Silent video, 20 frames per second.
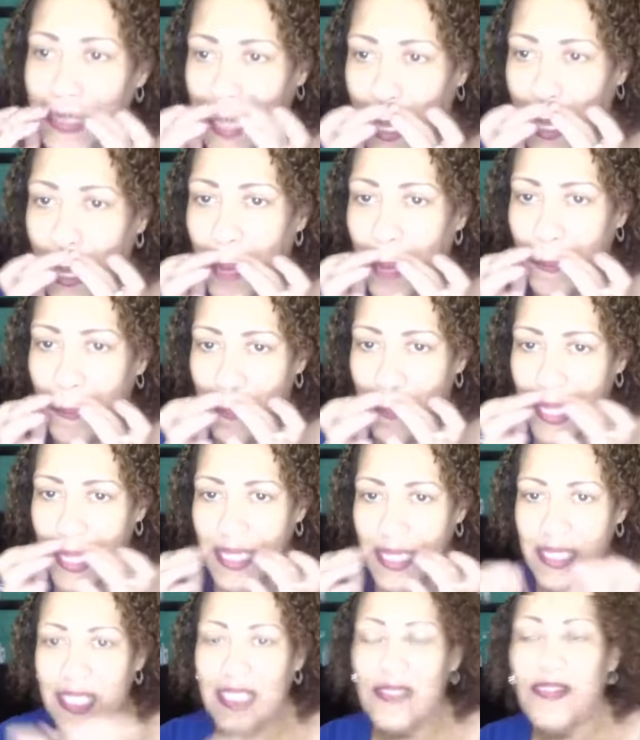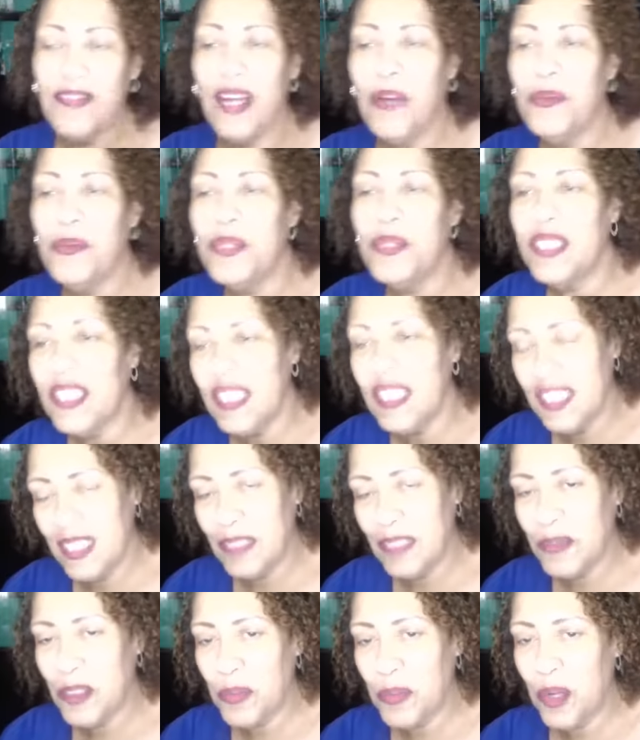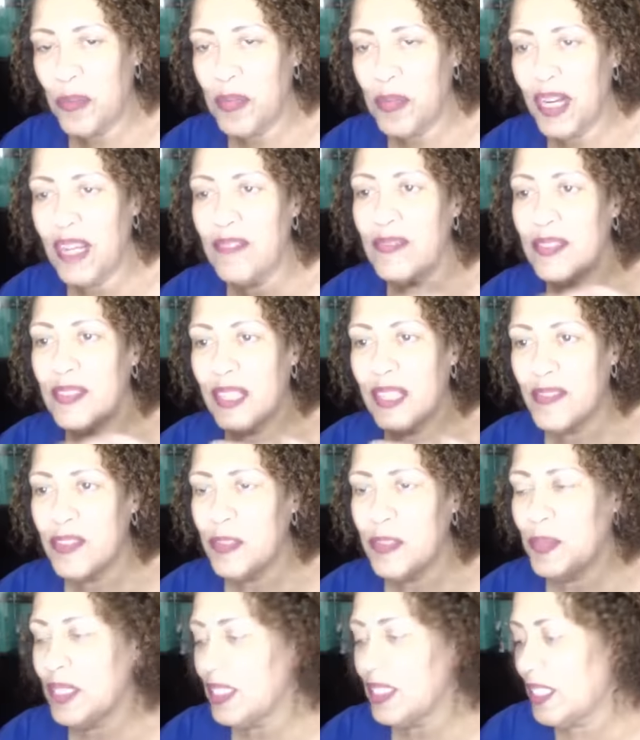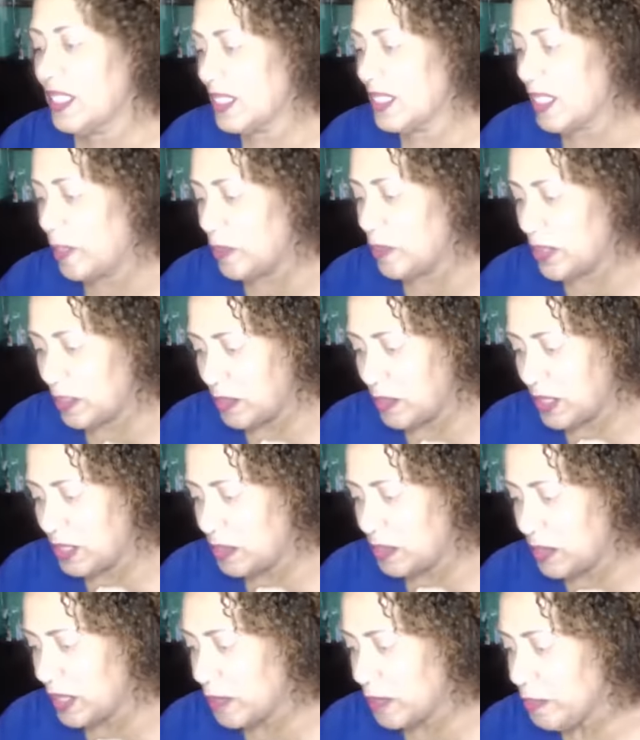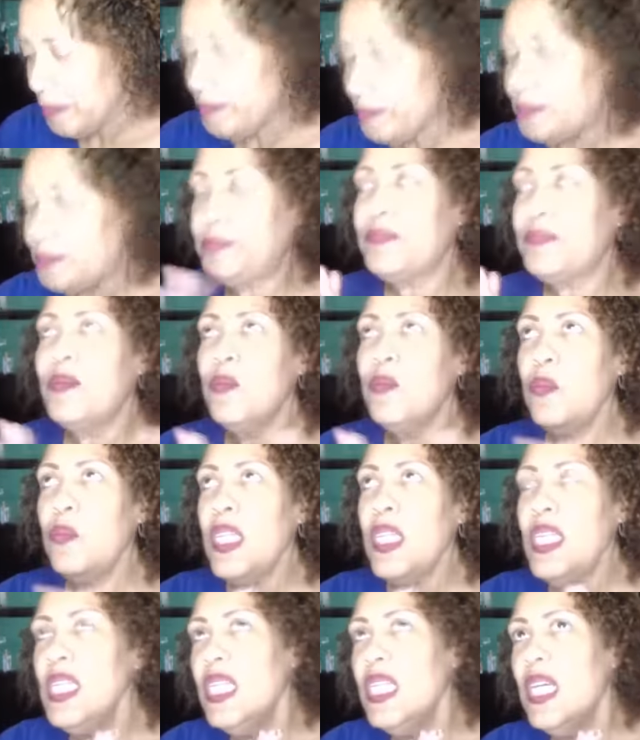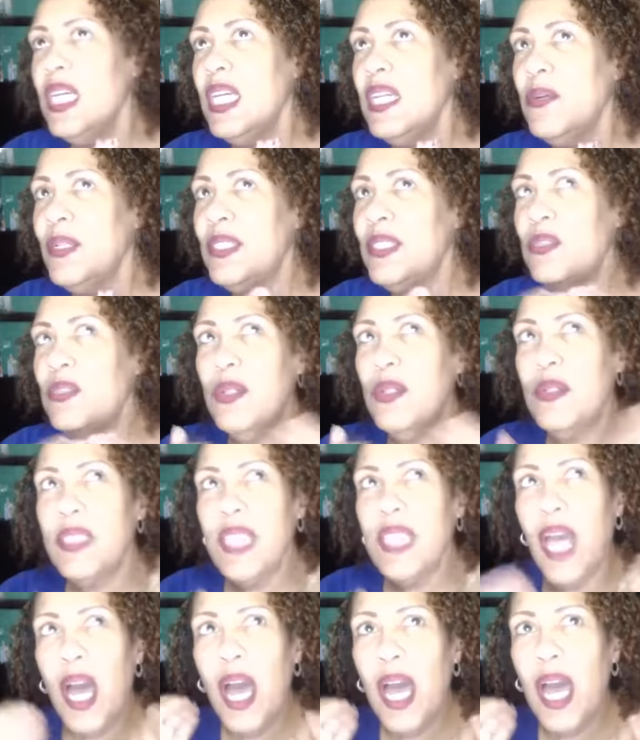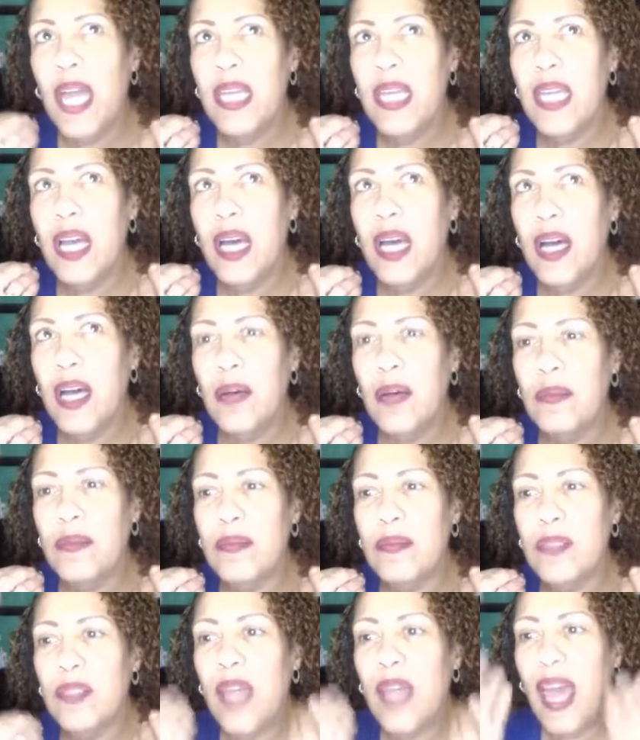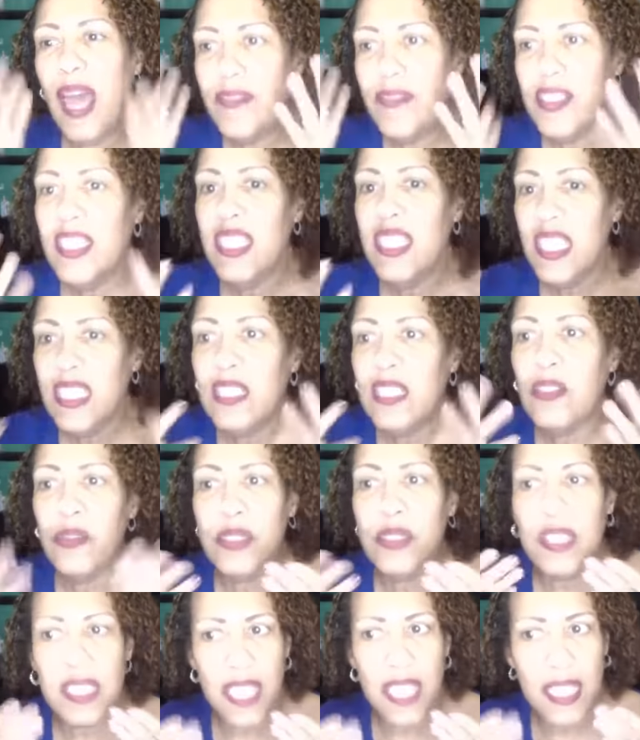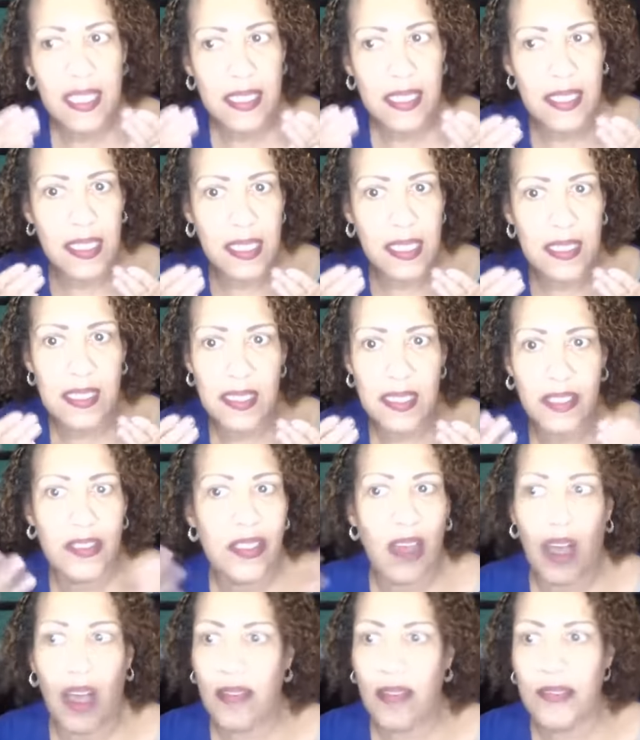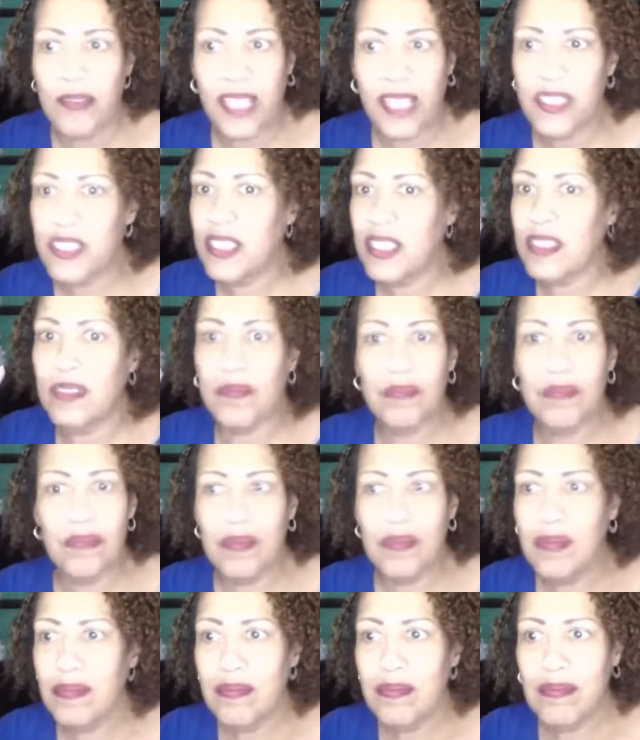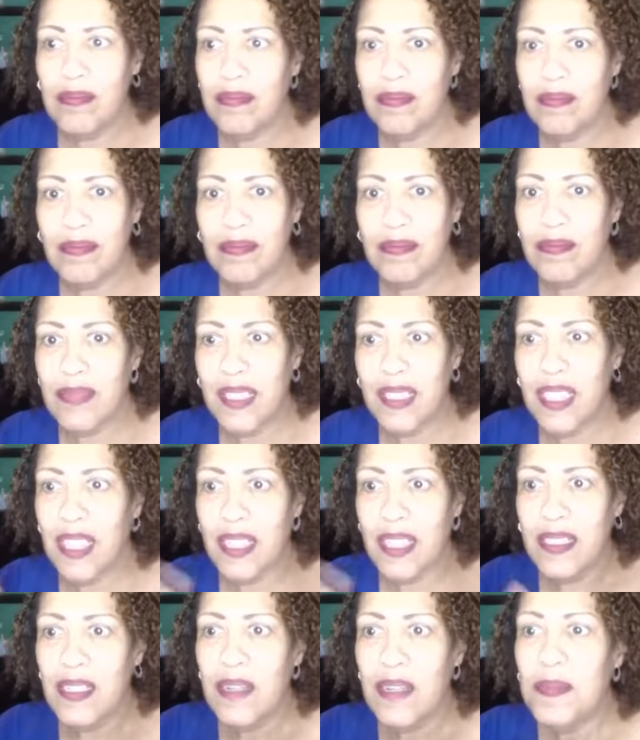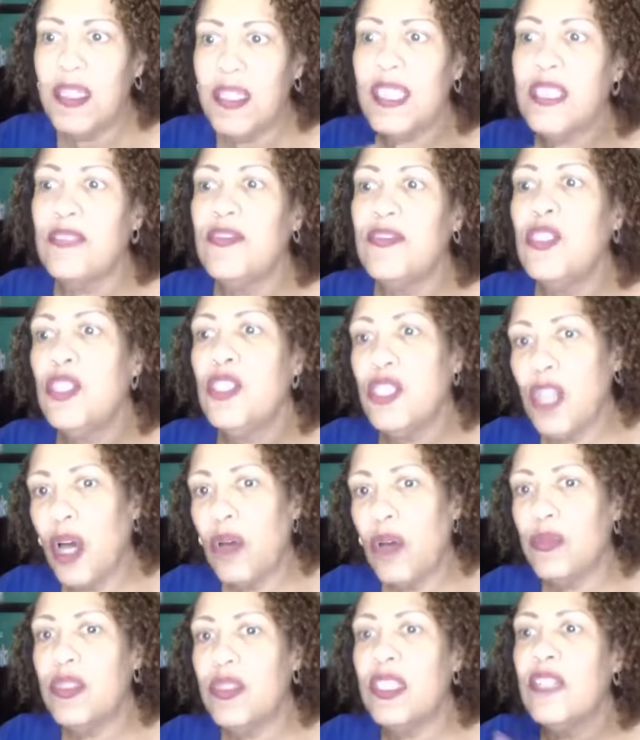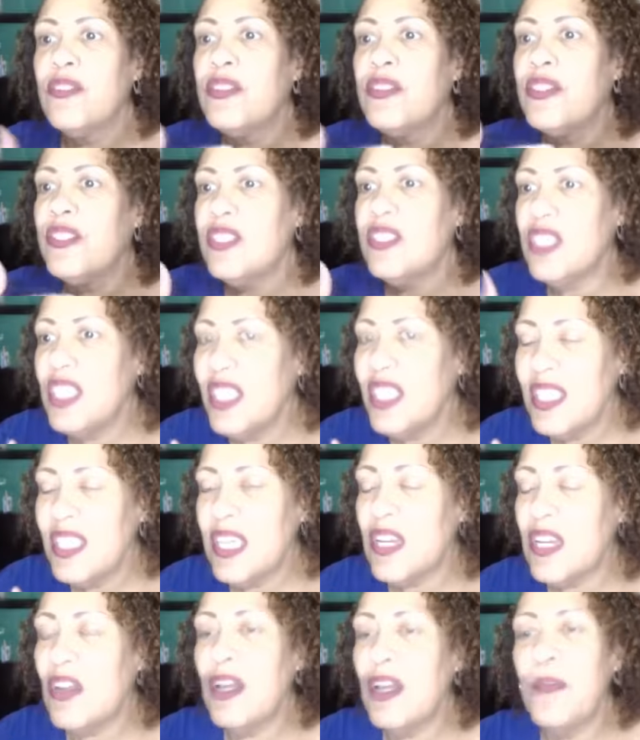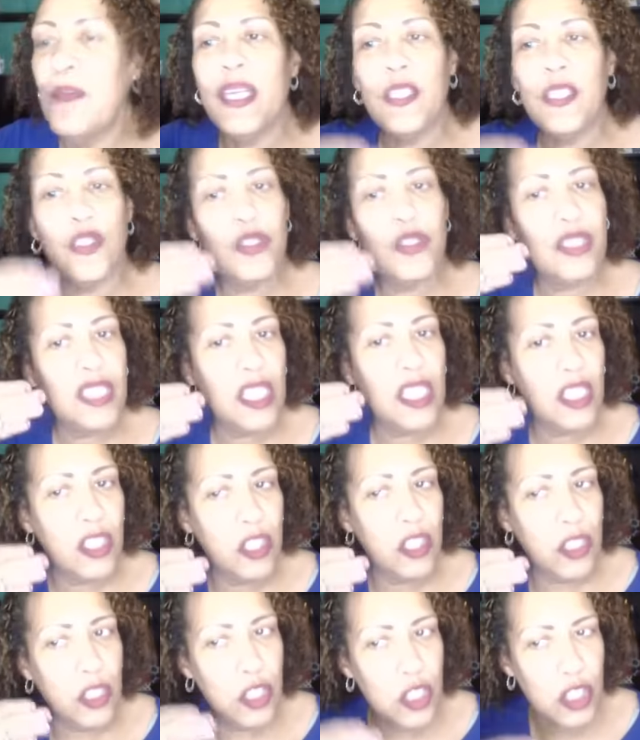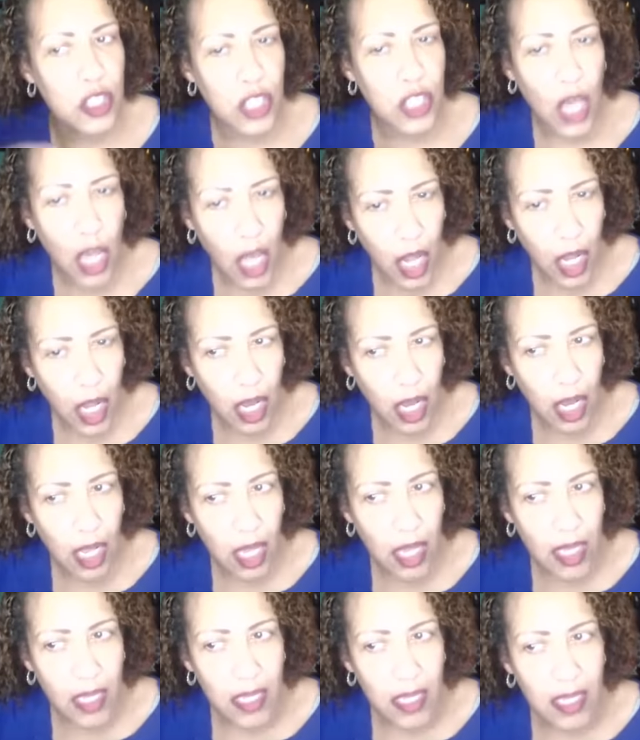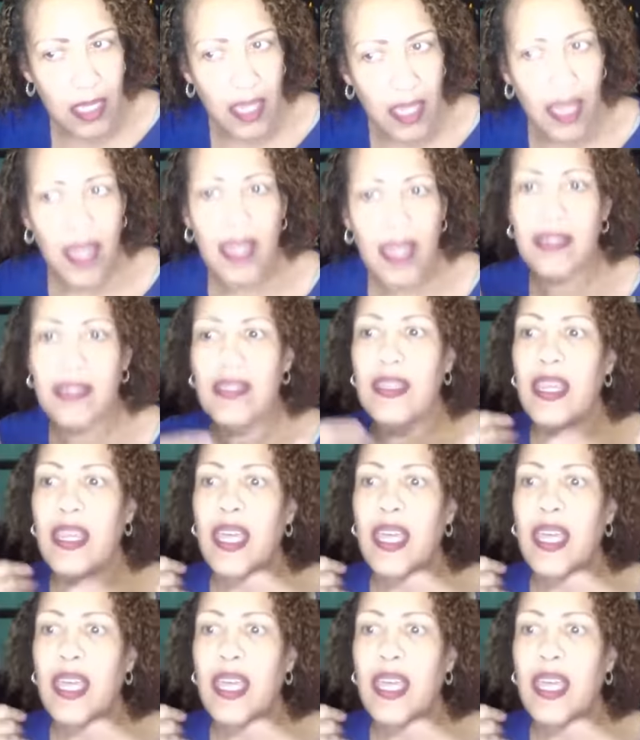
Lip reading: amazing if I would see them tomorrow, but I've spent a lot of time with them this week. Anyway, so where was I? You have to get those dead skin cells off. That's just it. Because if you don't, they're sitting there. It makes your skin look dull and